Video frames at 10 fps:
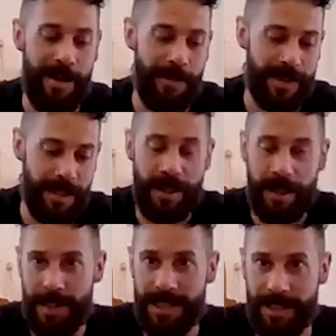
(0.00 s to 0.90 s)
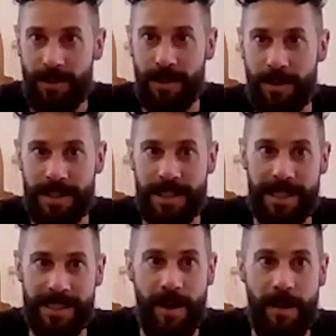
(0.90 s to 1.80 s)
so that it can be sold across an
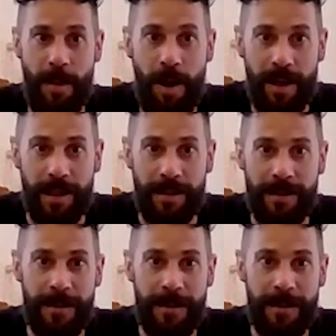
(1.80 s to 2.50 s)
entire market.